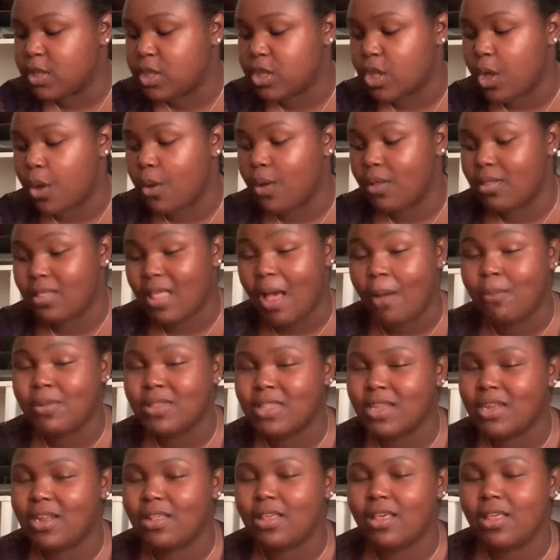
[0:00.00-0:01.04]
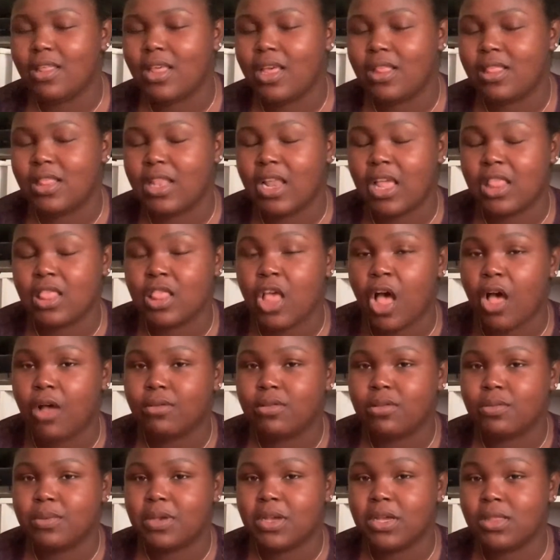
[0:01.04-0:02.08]
So that was another thing that I thought
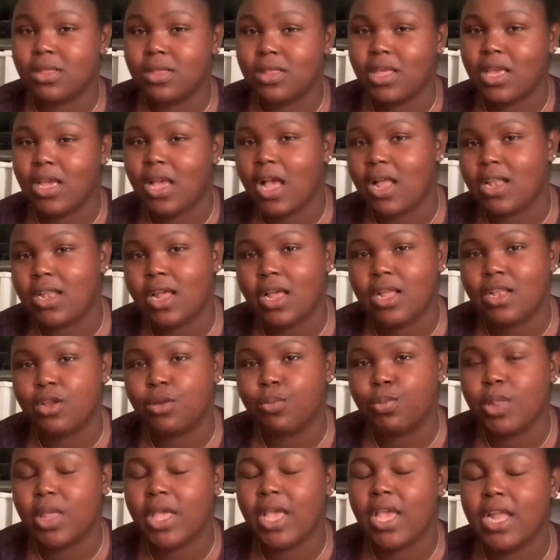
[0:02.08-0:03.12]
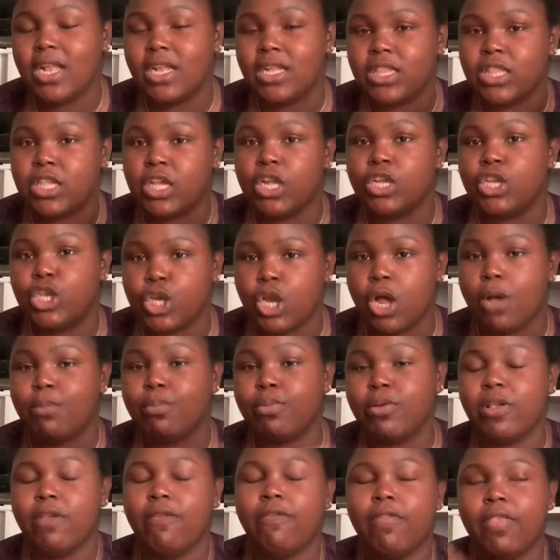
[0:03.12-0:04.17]
was weird, that they kind of underplayed and touched on
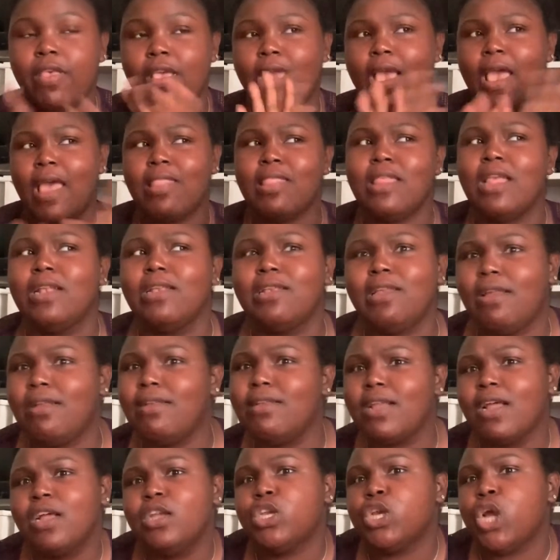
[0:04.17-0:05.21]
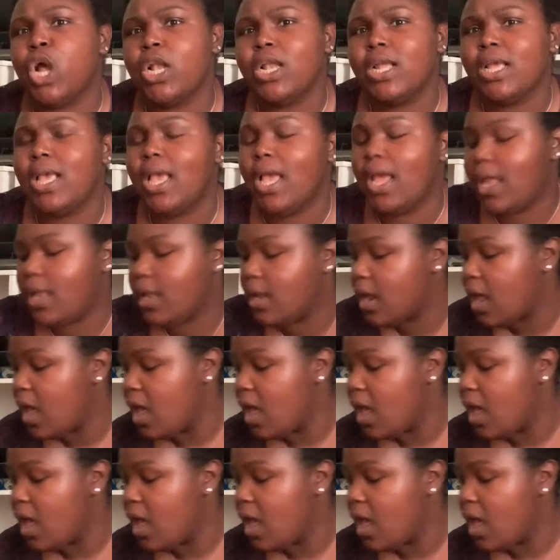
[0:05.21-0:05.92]
briefly and then didn't touch on again.